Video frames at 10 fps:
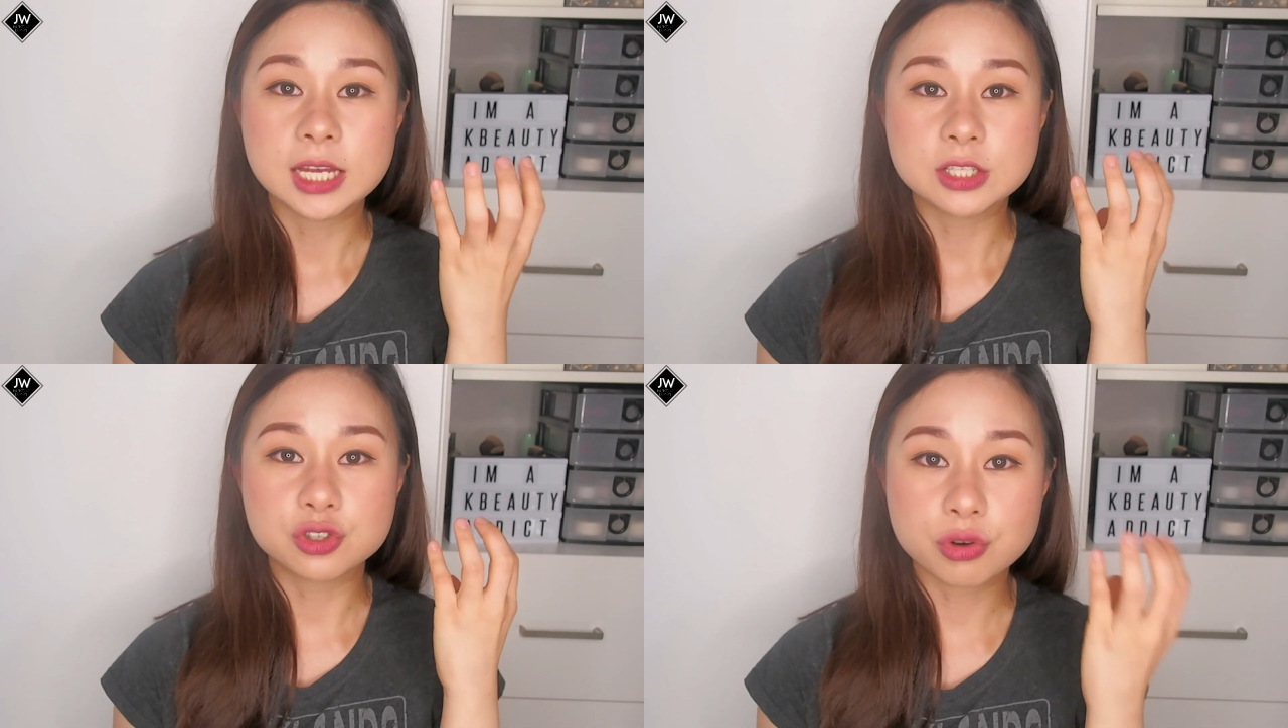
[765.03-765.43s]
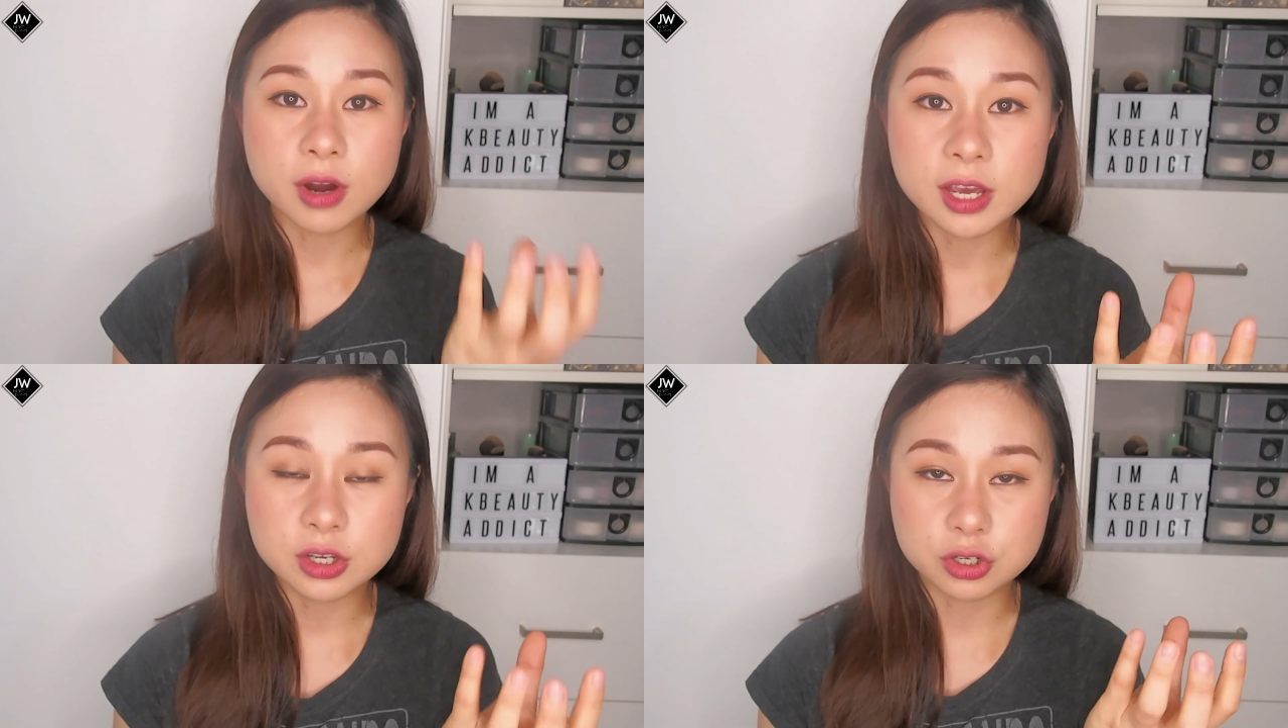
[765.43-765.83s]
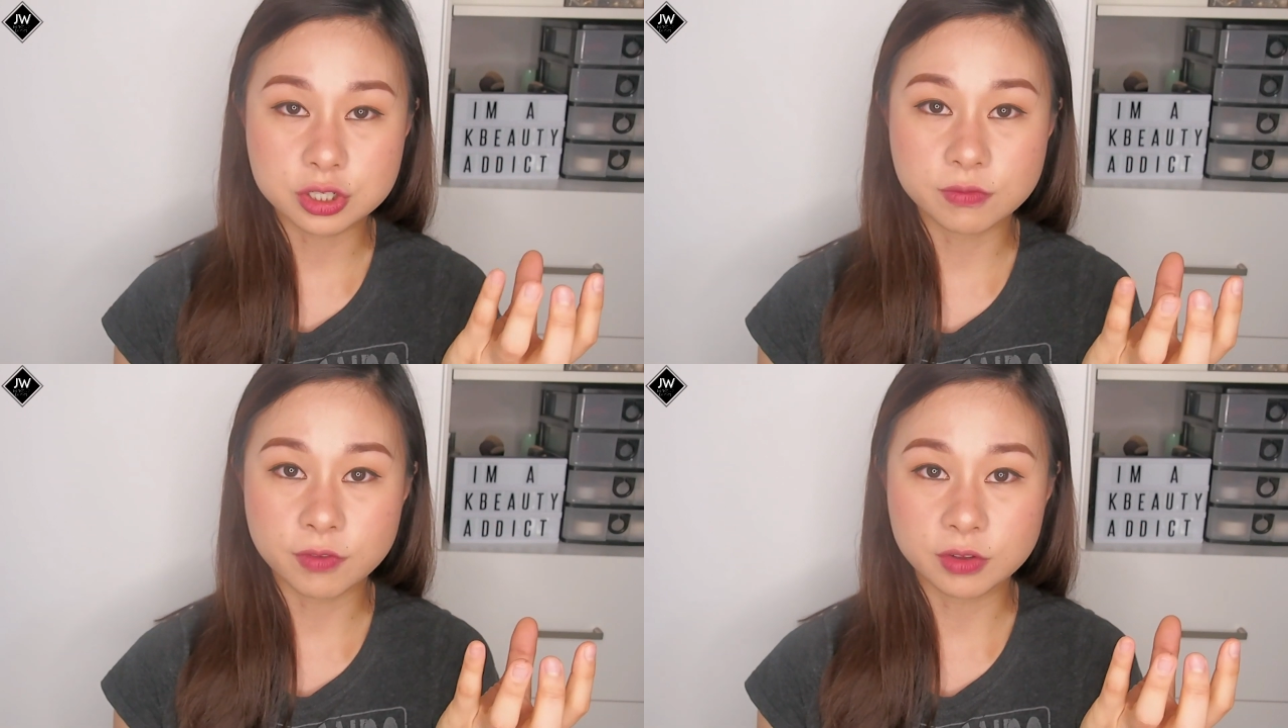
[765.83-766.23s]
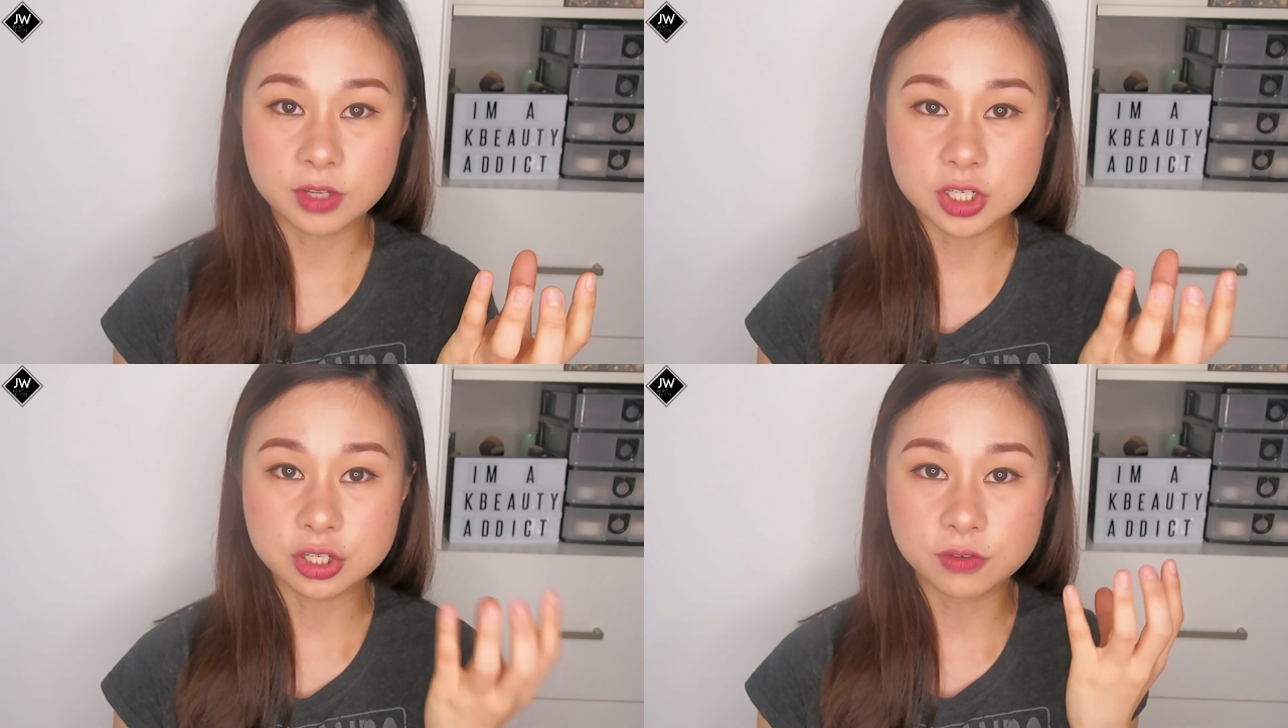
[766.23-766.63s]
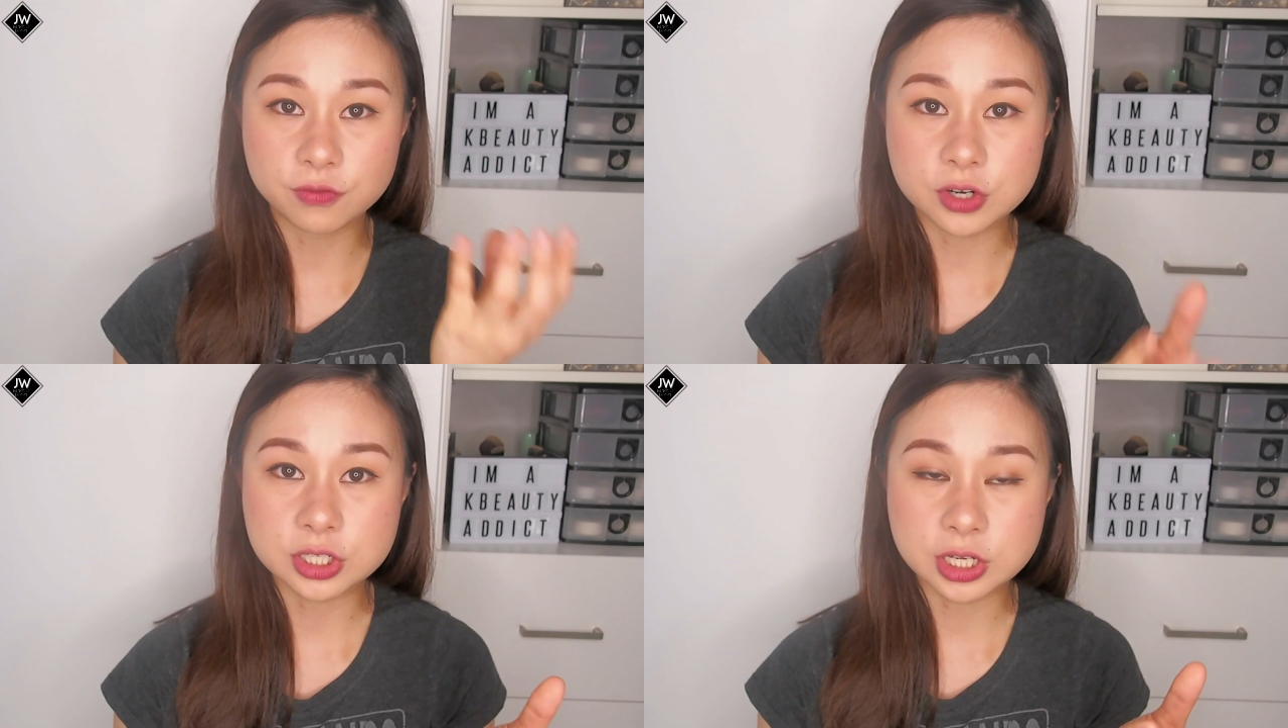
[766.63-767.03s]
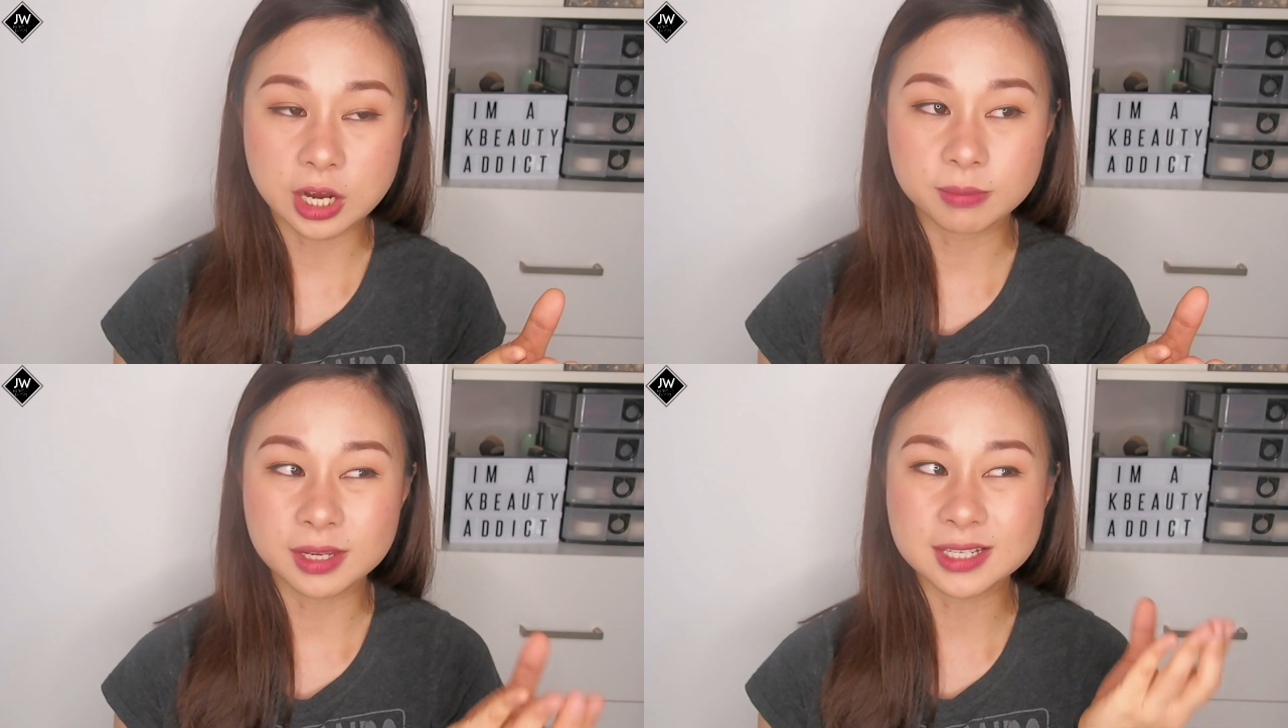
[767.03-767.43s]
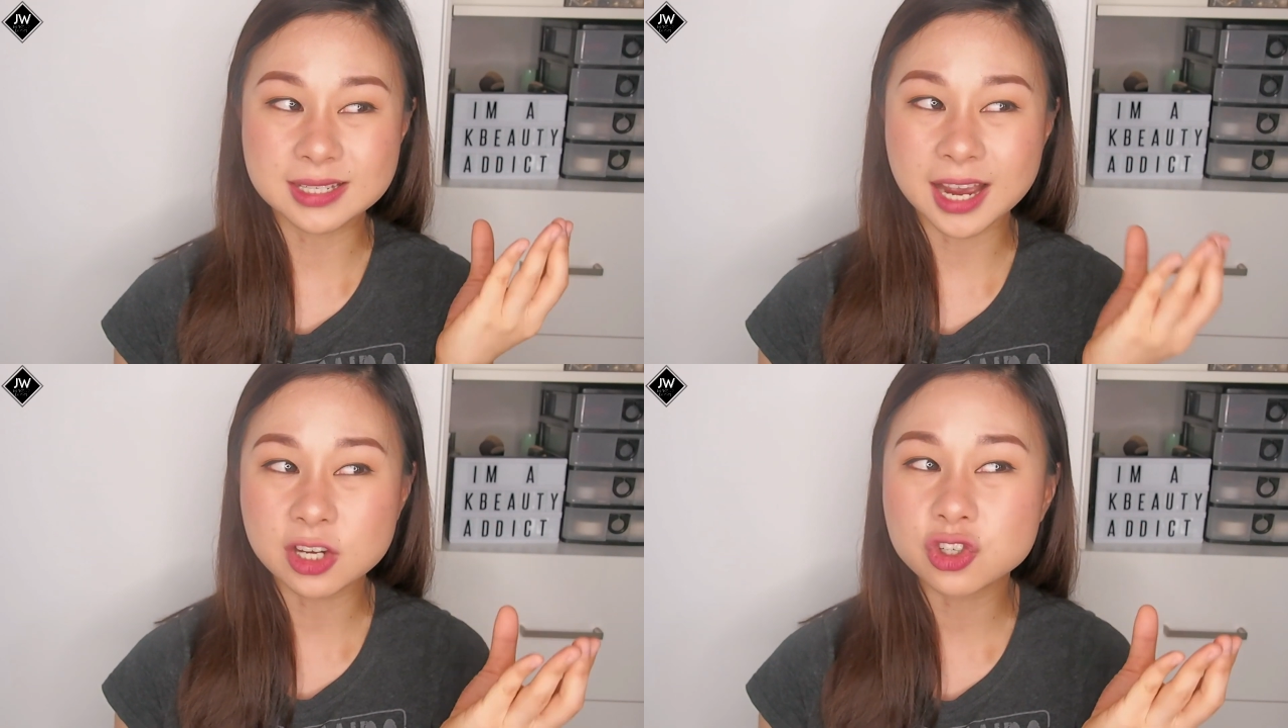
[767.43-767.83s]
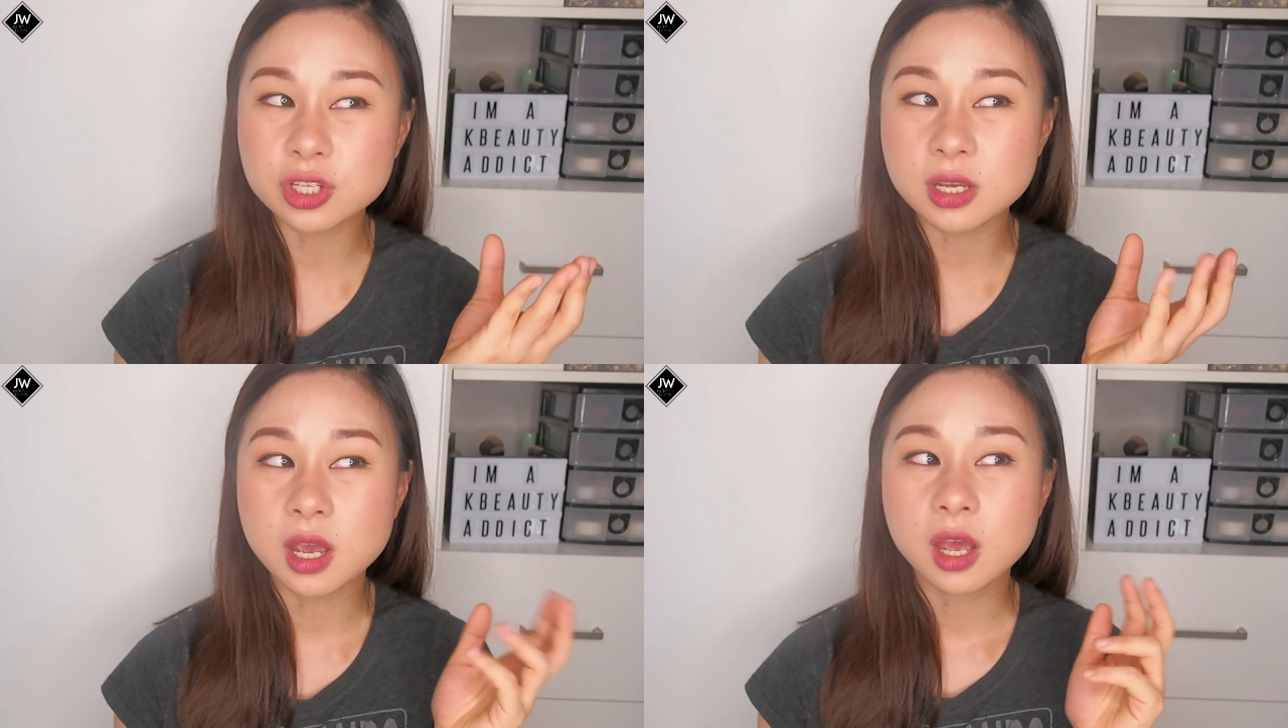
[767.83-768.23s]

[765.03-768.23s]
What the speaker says: try a cushion foundation the first time, it is actually